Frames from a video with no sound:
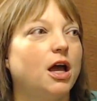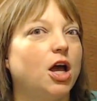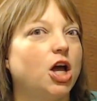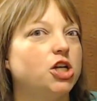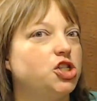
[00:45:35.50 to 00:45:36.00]

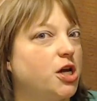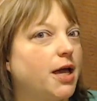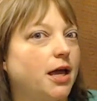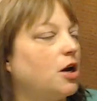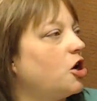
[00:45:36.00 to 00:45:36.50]

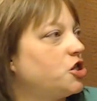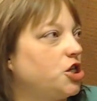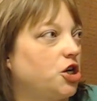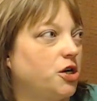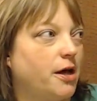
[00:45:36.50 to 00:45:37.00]
Jughead and Archie
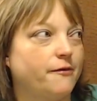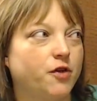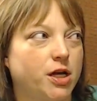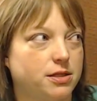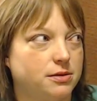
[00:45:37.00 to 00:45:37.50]
are not
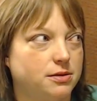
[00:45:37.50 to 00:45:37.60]
friends.